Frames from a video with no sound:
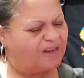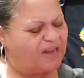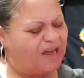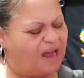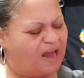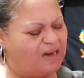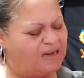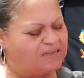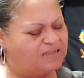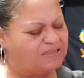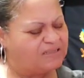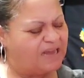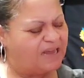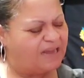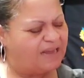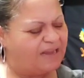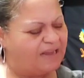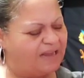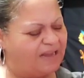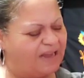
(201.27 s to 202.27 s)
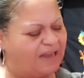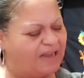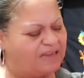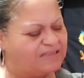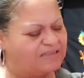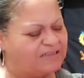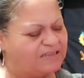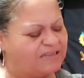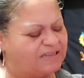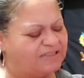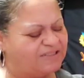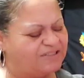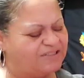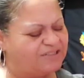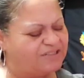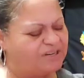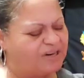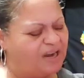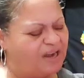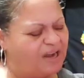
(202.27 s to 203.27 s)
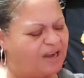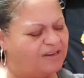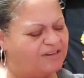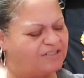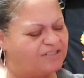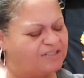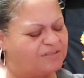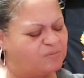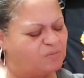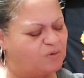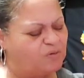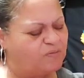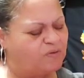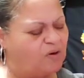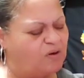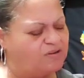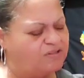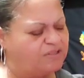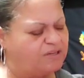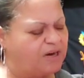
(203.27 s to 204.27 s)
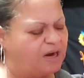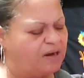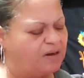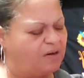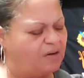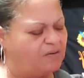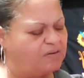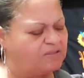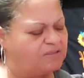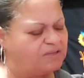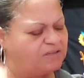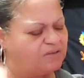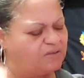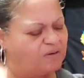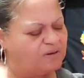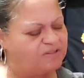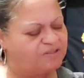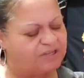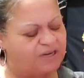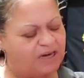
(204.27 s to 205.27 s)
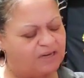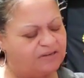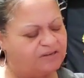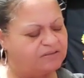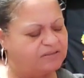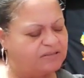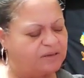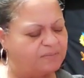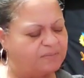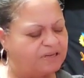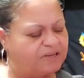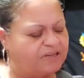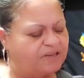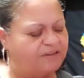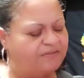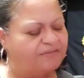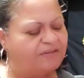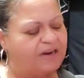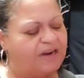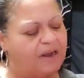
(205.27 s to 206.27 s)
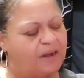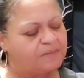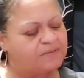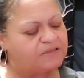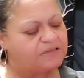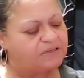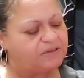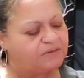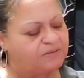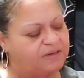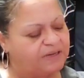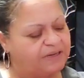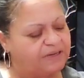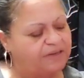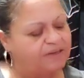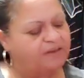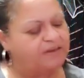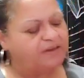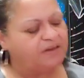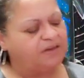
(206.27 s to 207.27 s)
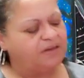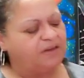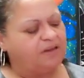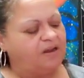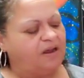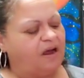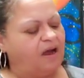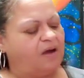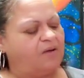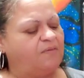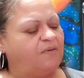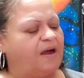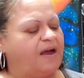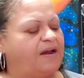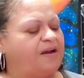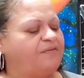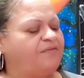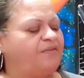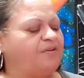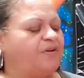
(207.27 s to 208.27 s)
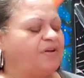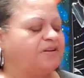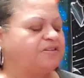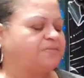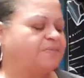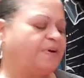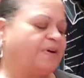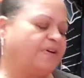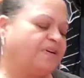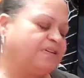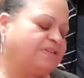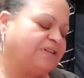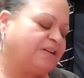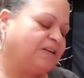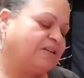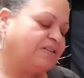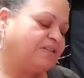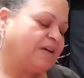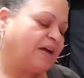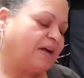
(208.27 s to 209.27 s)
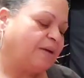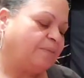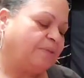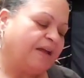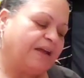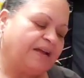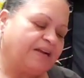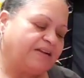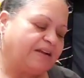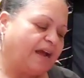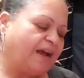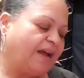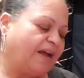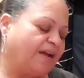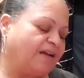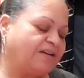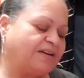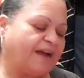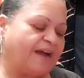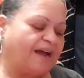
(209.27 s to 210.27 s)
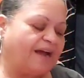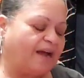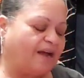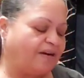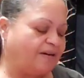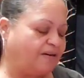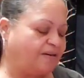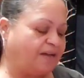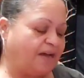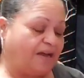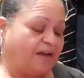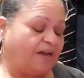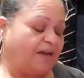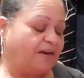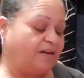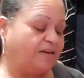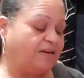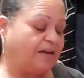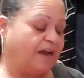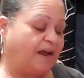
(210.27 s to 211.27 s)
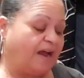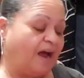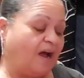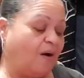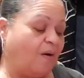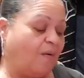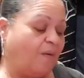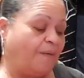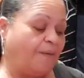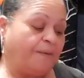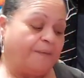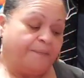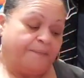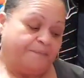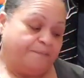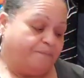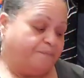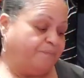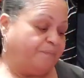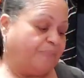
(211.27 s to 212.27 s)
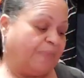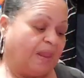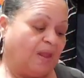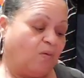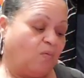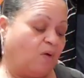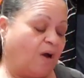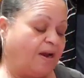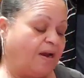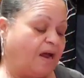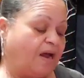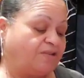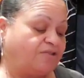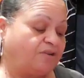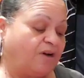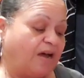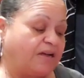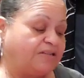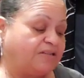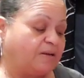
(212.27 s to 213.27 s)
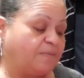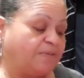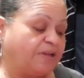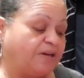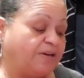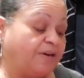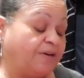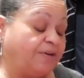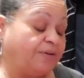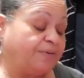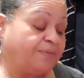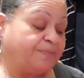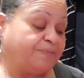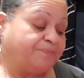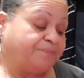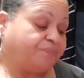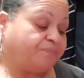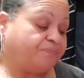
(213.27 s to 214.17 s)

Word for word: kind of second guessing. Should I just move on? Should I close the door? Should I do something different? Absolutely. All right. If you're experiencing the same thing day in, day out, day in and day out, why not try something new?